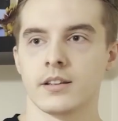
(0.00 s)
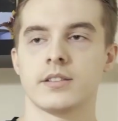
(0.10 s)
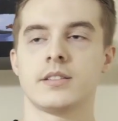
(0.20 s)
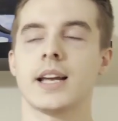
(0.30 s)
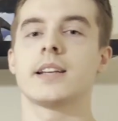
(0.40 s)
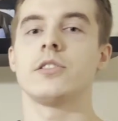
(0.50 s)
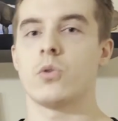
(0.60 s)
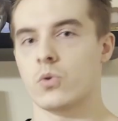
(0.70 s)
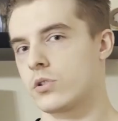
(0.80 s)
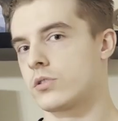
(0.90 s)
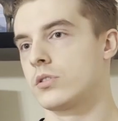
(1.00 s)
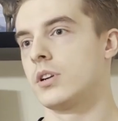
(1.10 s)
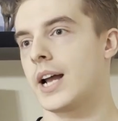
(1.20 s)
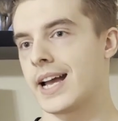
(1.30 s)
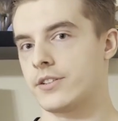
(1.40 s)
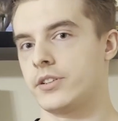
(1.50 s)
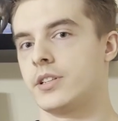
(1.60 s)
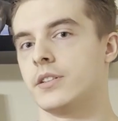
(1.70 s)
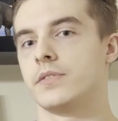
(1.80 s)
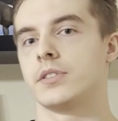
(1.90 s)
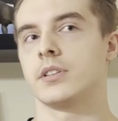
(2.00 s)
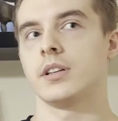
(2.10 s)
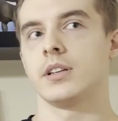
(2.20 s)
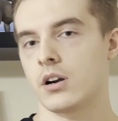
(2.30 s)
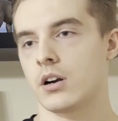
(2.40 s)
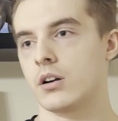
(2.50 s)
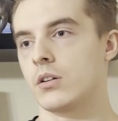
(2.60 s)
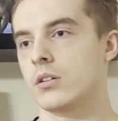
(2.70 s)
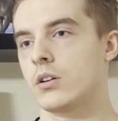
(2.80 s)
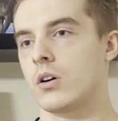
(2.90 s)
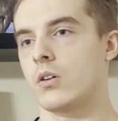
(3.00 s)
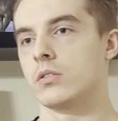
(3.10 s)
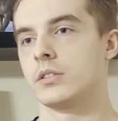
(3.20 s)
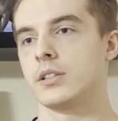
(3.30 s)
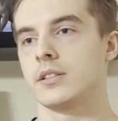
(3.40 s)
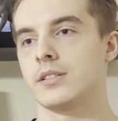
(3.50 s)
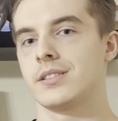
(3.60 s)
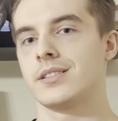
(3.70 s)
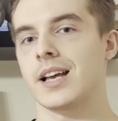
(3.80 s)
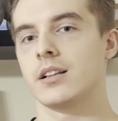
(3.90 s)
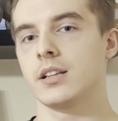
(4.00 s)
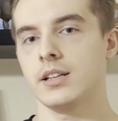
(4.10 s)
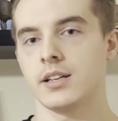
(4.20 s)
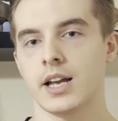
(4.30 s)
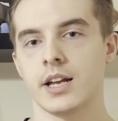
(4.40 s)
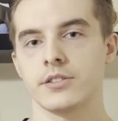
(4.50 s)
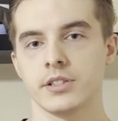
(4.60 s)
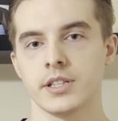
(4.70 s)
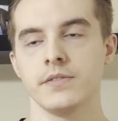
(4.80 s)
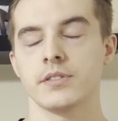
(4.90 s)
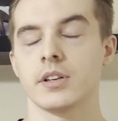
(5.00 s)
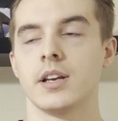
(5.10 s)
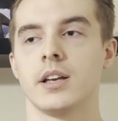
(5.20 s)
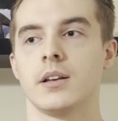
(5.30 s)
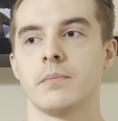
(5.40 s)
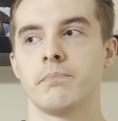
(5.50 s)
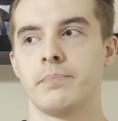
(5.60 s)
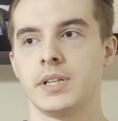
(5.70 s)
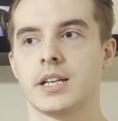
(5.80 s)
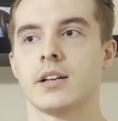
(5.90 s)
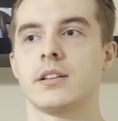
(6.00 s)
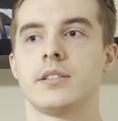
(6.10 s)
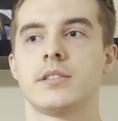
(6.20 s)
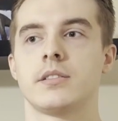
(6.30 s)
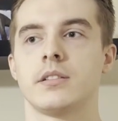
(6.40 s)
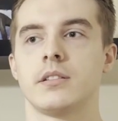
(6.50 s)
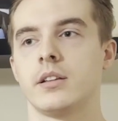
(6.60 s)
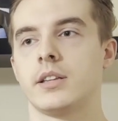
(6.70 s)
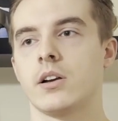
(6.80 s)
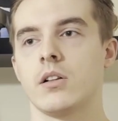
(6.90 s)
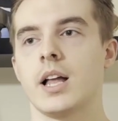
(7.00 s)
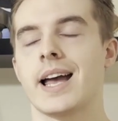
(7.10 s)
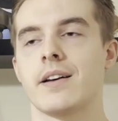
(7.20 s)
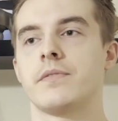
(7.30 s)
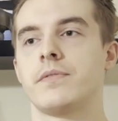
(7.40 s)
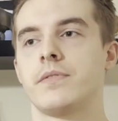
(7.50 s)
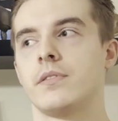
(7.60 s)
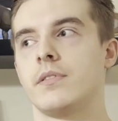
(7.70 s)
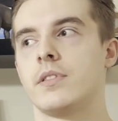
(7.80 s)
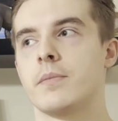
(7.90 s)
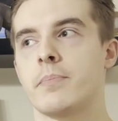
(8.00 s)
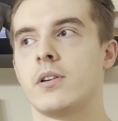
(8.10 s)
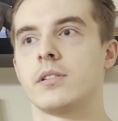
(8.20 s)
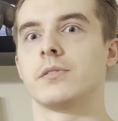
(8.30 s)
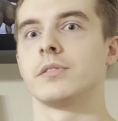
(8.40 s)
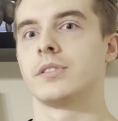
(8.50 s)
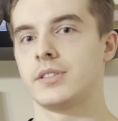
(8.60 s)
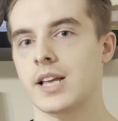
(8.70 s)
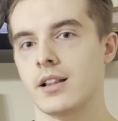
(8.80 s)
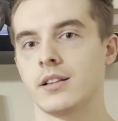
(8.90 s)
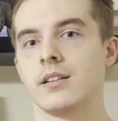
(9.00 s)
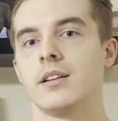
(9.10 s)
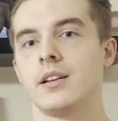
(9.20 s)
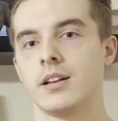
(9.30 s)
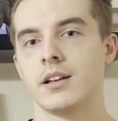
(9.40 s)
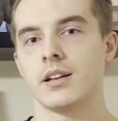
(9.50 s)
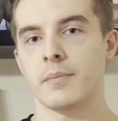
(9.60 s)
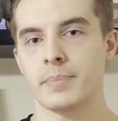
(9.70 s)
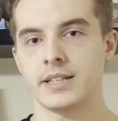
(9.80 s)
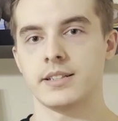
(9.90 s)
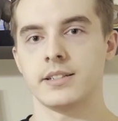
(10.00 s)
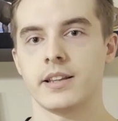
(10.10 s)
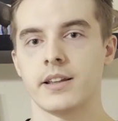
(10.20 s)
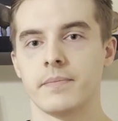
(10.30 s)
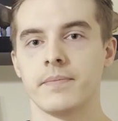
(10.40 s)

Second order adjectives are called cell adjectives because they all have the particle cell appended to them.